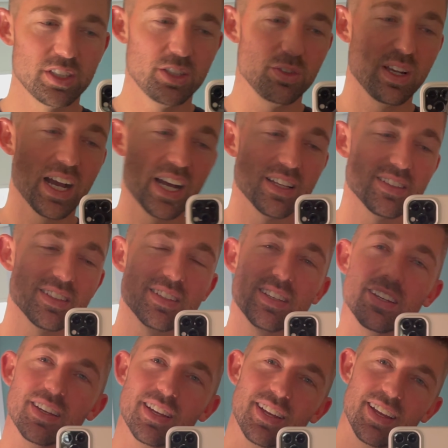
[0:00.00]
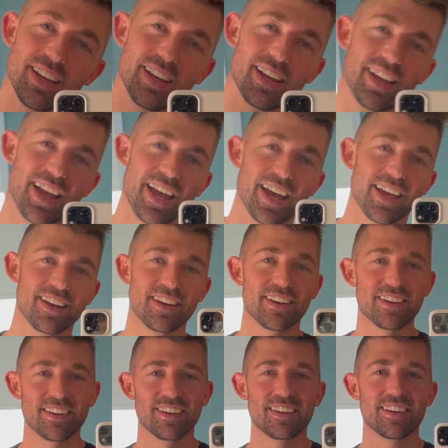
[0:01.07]
you guys at
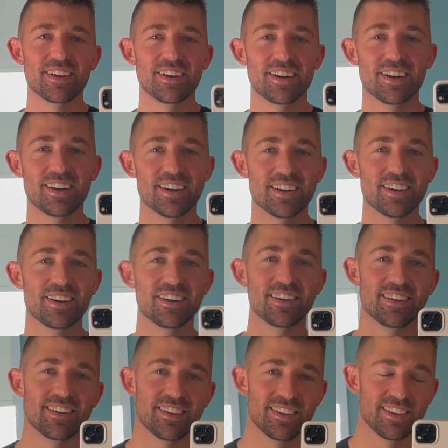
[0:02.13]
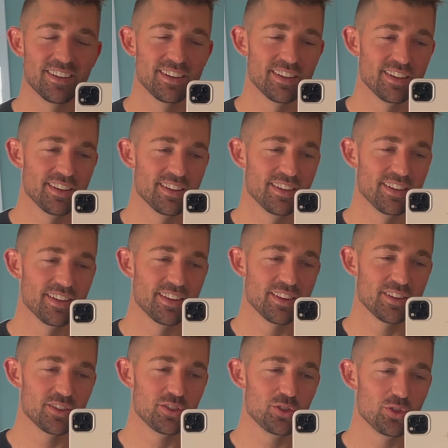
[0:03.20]
uh,
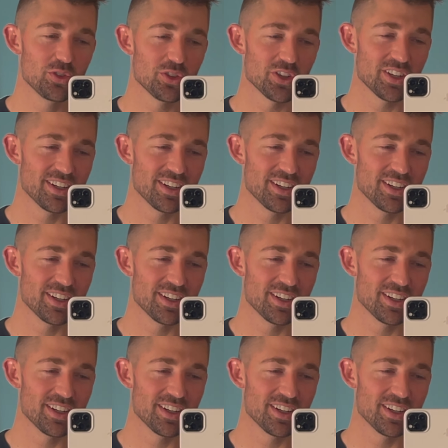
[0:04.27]
the shoe store.